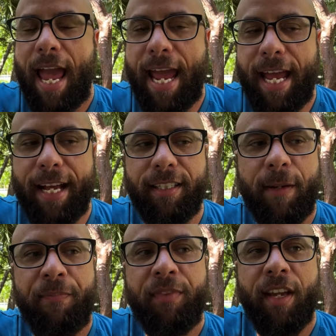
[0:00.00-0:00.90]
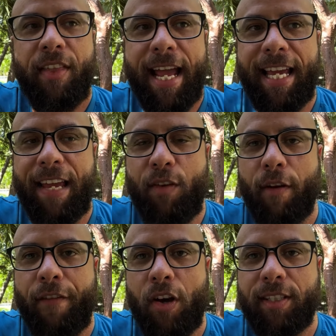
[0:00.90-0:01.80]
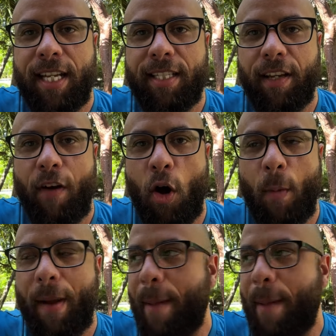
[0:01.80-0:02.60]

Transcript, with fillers: and they can give you a false sense of hope.